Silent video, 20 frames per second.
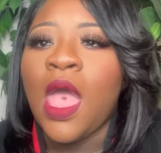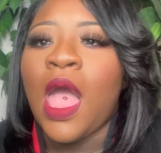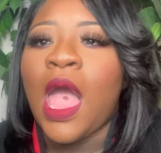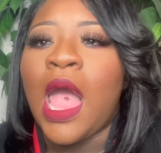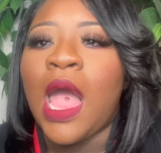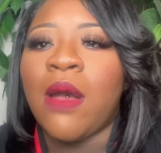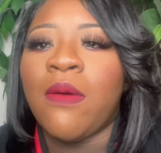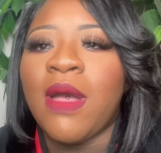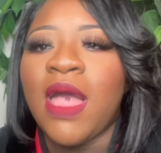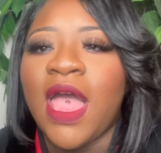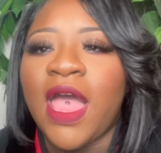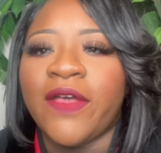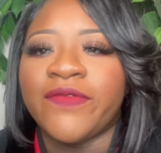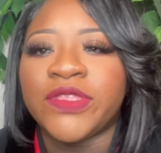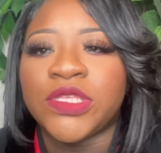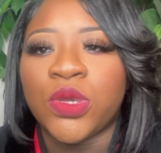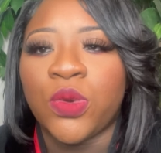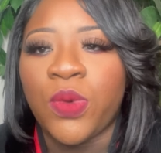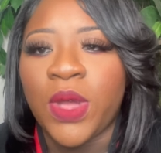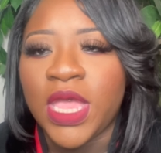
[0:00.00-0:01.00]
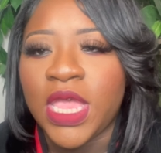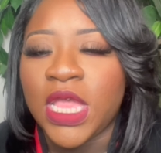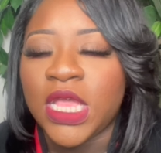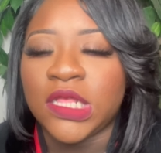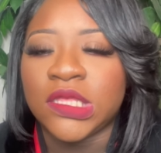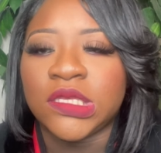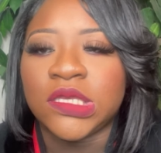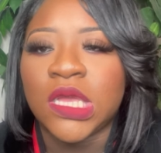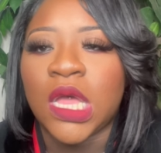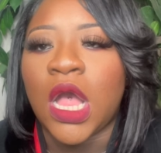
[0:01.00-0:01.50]
I would have to wait
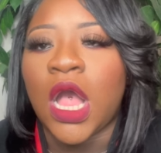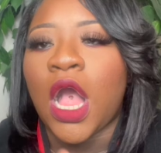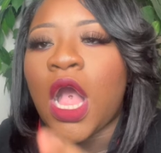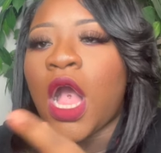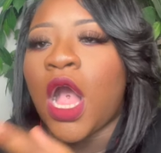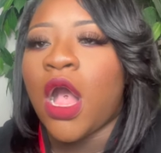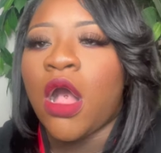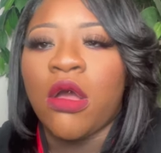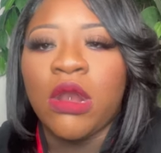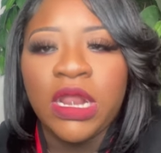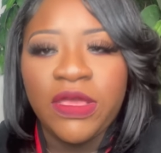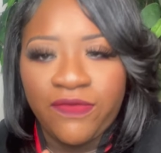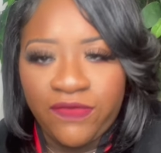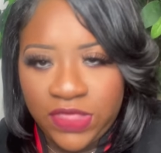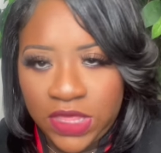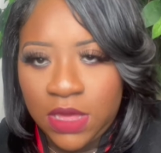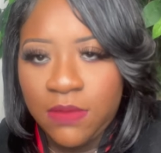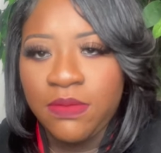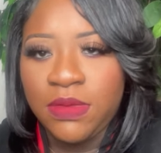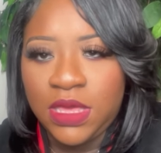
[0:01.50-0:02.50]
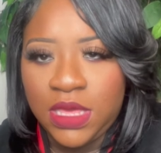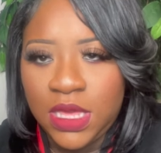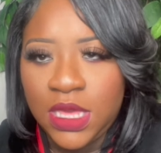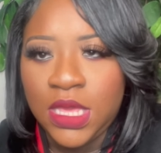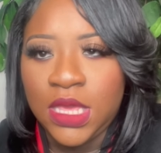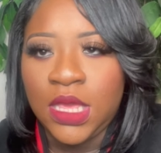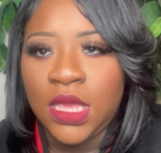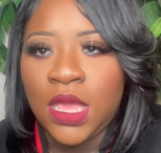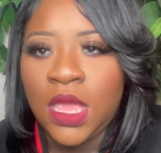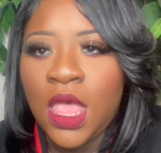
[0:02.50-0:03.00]
until all of them
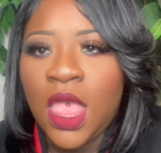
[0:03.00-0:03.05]
eat,